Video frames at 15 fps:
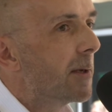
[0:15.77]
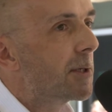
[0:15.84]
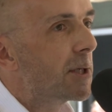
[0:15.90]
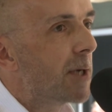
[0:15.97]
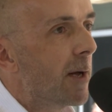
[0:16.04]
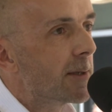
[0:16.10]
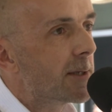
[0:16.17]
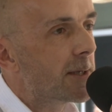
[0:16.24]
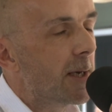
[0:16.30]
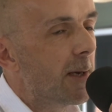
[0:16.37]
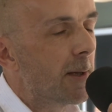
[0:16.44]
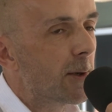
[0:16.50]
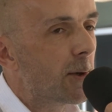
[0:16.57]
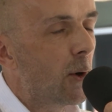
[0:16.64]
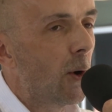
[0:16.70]
Chanced
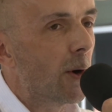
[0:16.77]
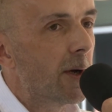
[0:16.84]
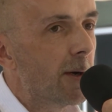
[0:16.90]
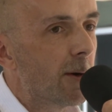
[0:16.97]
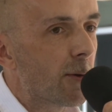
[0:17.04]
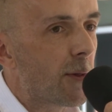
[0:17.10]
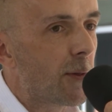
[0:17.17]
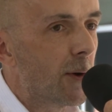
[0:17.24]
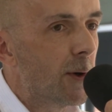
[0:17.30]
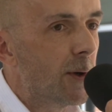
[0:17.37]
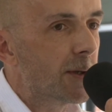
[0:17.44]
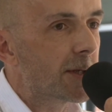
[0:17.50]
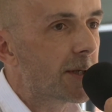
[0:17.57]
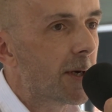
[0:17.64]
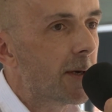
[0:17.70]
it in a curry on
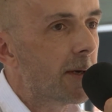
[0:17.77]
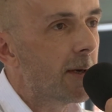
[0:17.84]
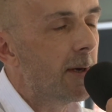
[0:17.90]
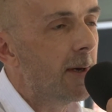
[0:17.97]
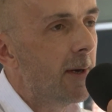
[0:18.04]
Thursday.